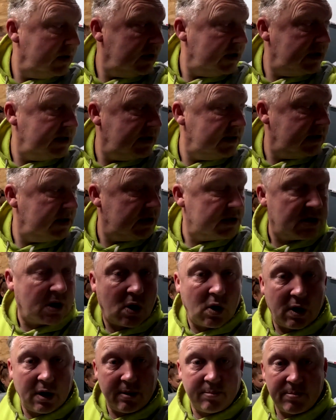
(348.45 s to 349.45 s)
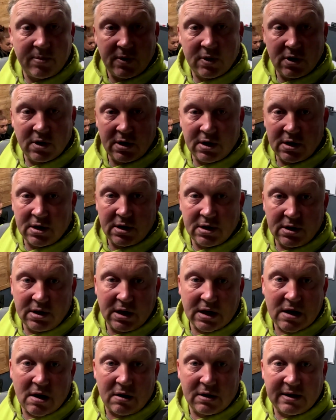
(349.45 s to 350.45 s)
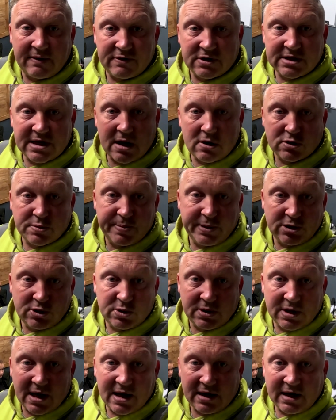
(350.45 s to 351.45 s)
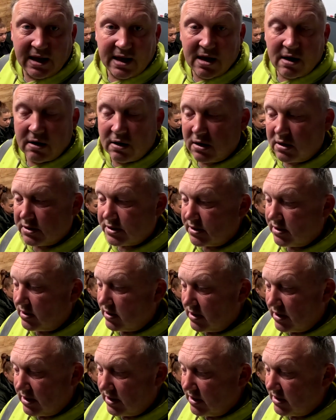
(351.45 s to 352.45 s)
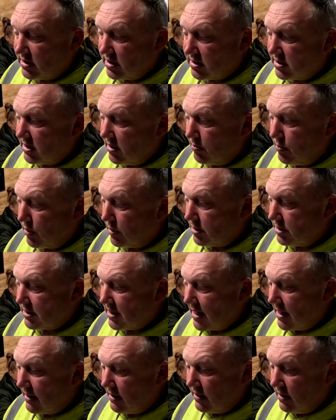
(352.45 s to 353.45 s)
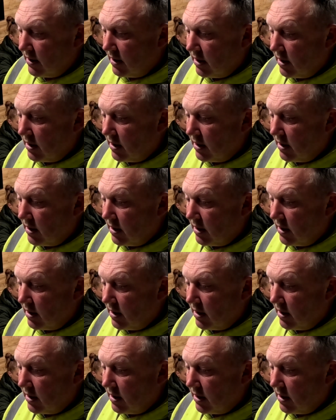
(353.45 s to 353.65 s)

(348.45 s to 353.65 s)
This is the time. You can't have a sales pitch without any cars, and it's as simple as that.